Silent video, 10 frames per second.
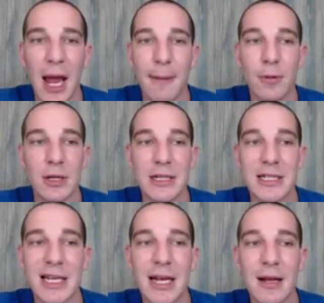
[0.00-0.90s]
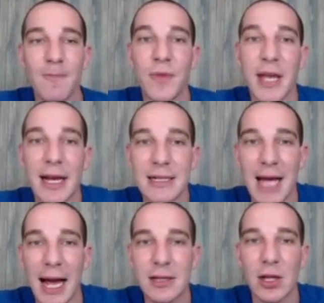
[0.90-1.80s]
able to see the
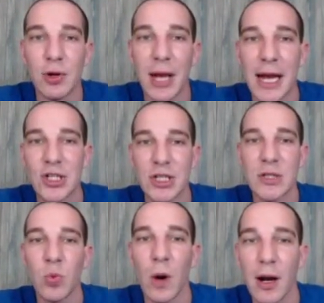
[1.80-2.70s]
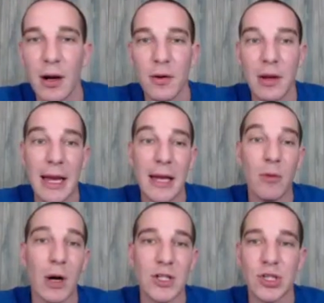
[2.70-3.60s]
exact locations where he
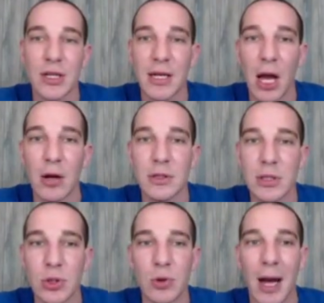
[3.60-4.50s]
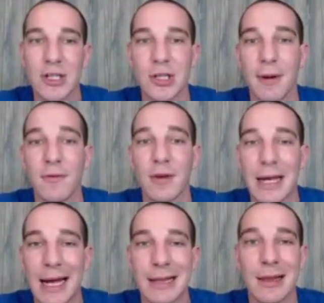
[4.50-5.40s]
wants you to go to actually be able to
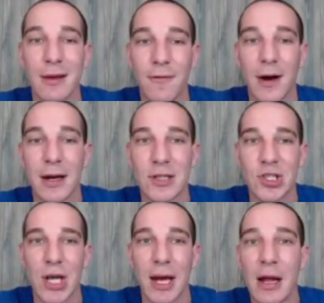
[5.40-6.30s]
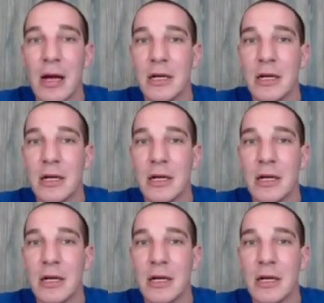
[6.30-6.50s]
get the fucking shit.